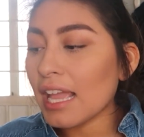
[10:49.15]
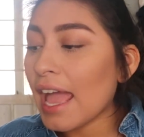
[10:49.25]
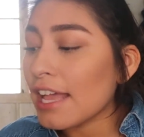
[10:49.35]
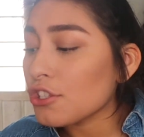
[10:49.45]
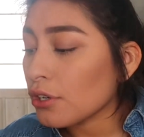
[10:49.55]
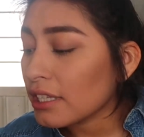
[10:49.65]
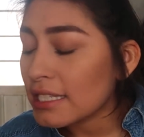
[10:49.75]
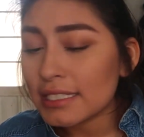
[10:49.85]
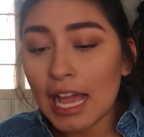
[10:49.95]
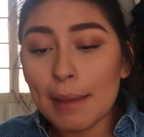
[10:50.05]
And during
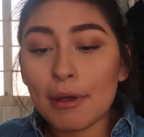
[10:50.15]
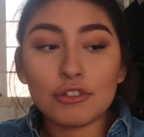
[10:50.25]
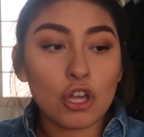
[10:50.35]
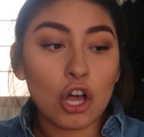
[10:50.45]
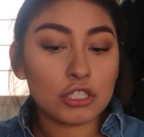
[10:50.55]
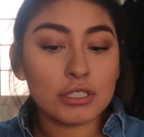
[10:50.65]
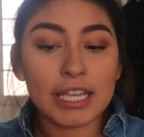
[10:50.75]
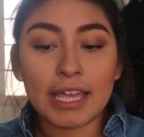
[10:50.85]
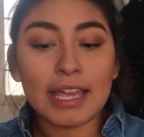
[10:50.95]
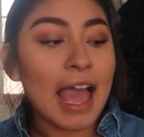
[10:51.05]
this time I was also
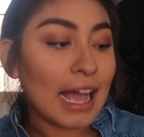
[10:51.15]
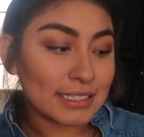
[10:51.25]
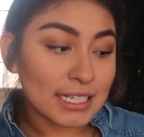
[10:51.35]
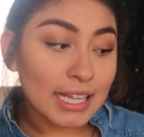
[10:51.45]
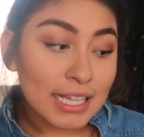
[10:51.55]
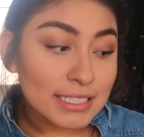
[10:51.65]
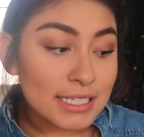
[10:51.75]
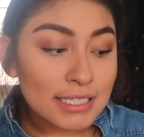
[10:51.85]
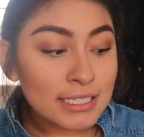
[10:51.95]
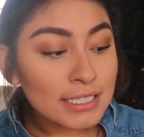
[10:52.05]
taking acting
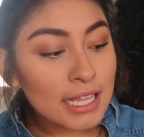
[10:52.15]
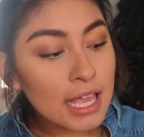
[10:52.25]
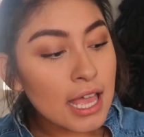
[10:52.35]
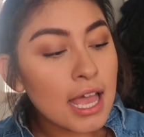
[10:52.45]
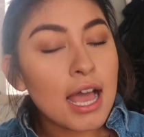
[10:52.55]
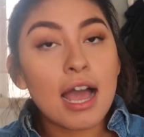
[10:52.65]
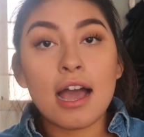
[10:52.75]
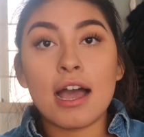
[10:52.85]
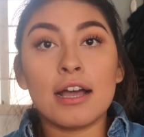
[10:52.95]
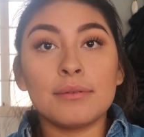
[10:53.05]
classes
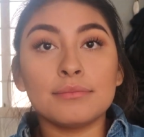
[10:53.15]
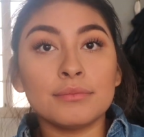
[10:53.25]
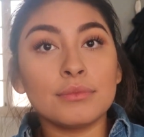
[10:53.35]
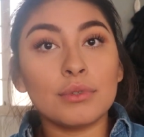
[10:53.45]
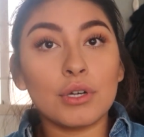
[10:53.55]
at